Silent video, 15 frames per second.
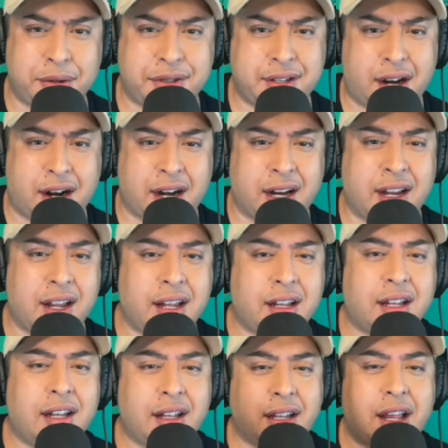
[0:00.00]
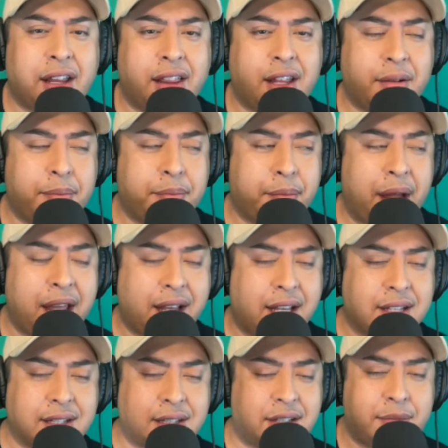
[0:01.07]
sorry. Then
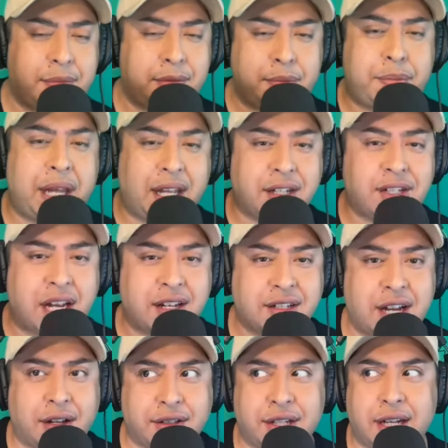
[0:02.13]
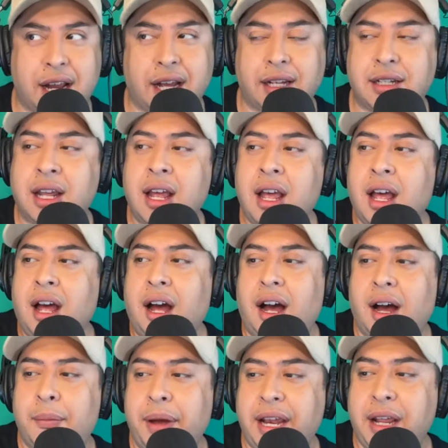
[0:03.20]
Mike is being changed out tonight.
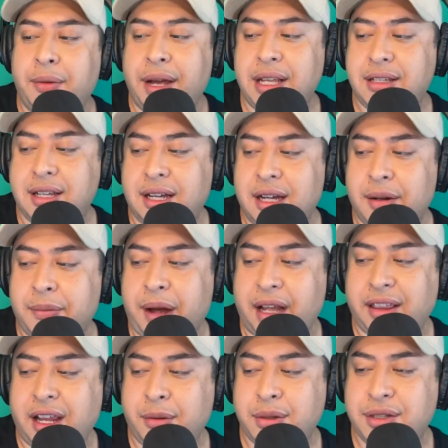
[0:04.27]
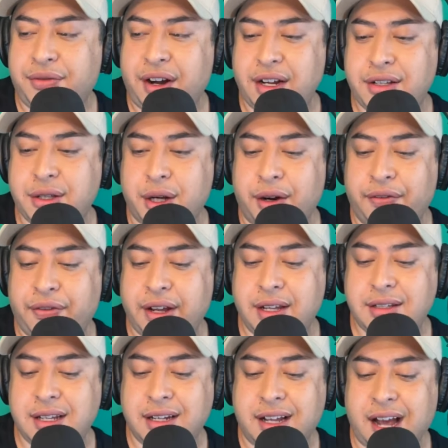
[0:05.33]
Um, anyways, um, I thought it was very
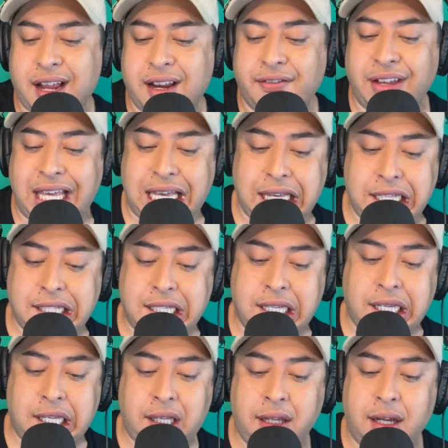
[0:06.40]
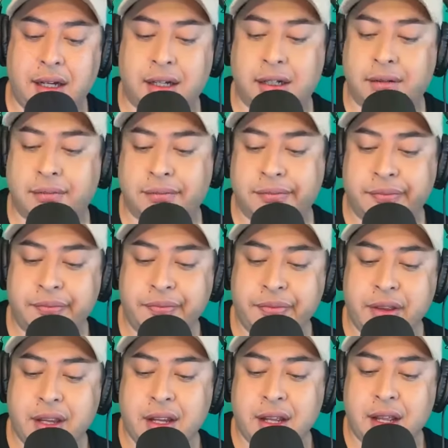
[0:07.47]
surface and kind of easy. Um,
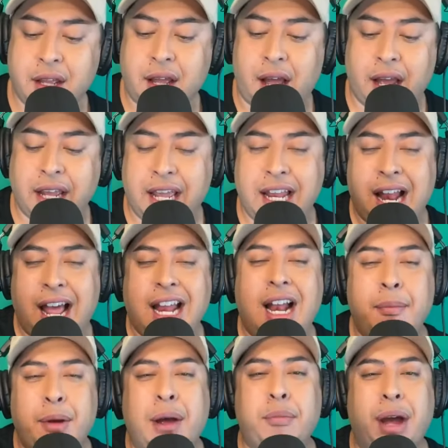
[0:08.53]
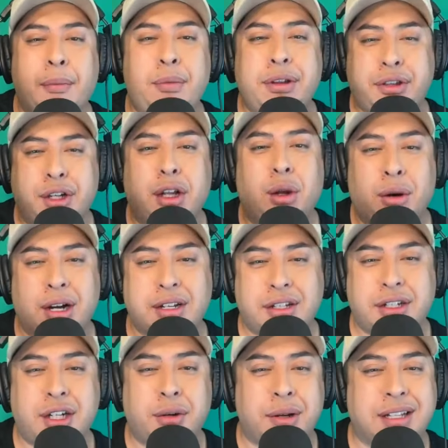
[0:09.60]
I, and I'm, I'm I'm with
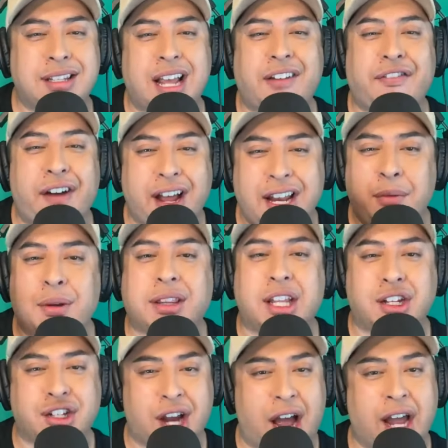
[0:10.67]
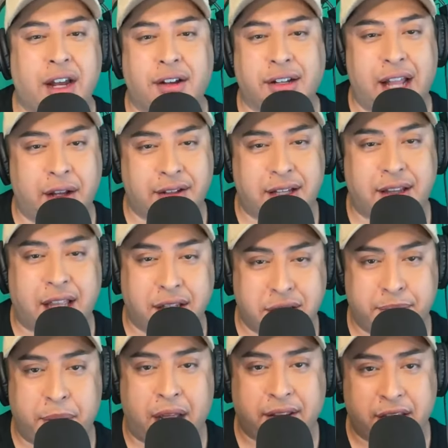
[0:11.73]
Dolores too. It's like fighting with the child at
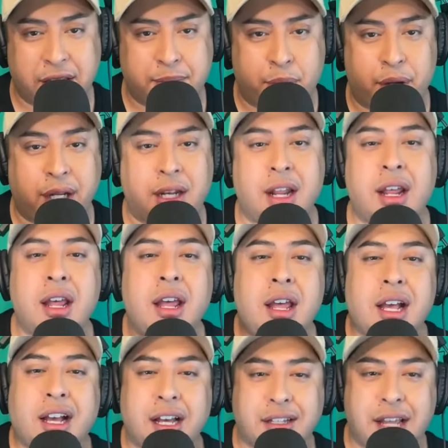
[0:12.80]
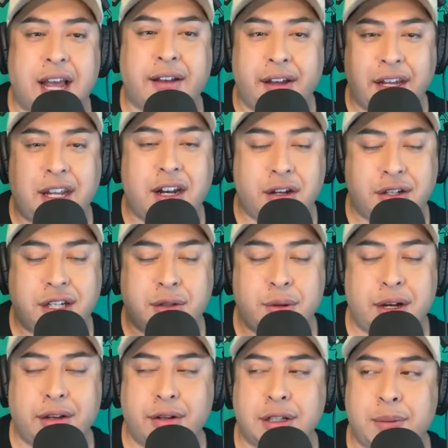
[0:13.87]
that's at this point because mm, mm. I, you know, she's one of those